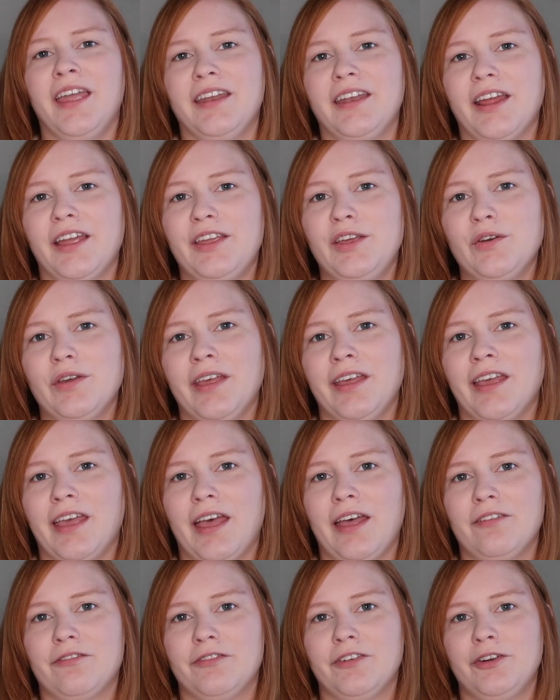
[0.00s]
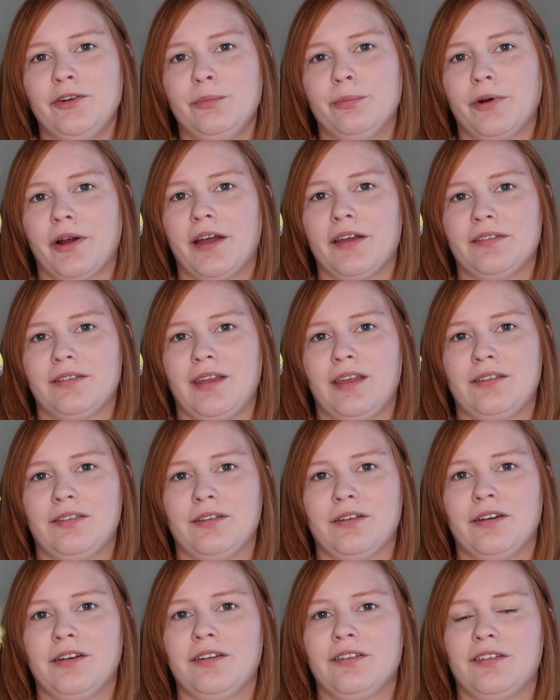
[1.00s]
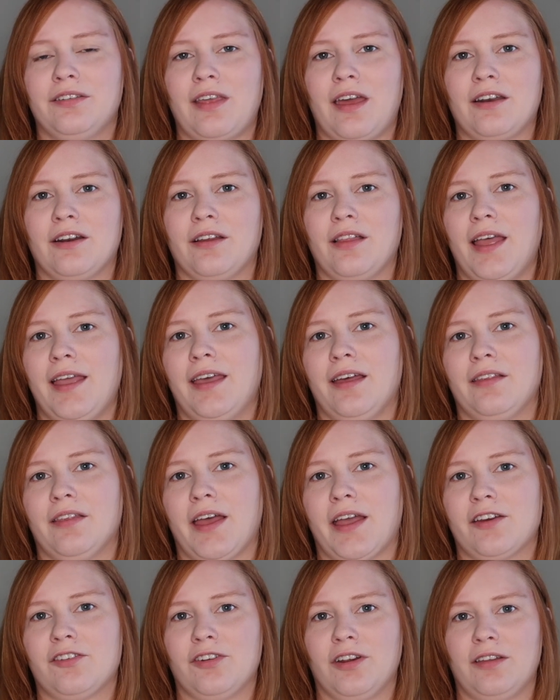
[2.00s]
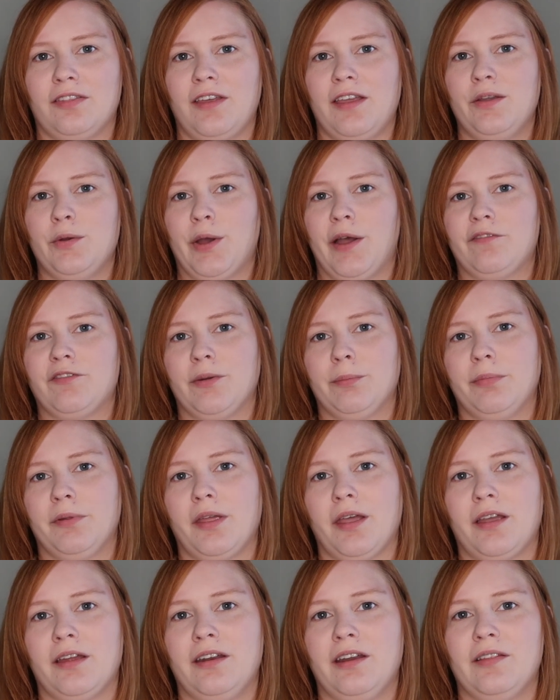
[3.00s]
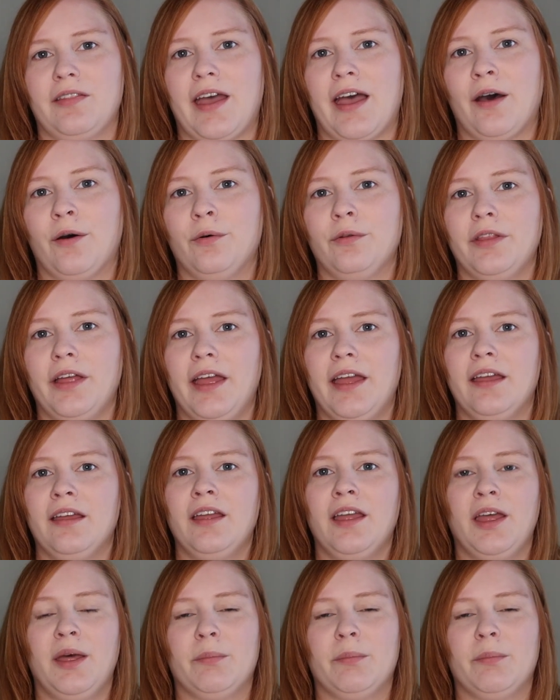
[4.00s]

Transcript: Now you can get food processors that are like electric that you have to plug into the outlet,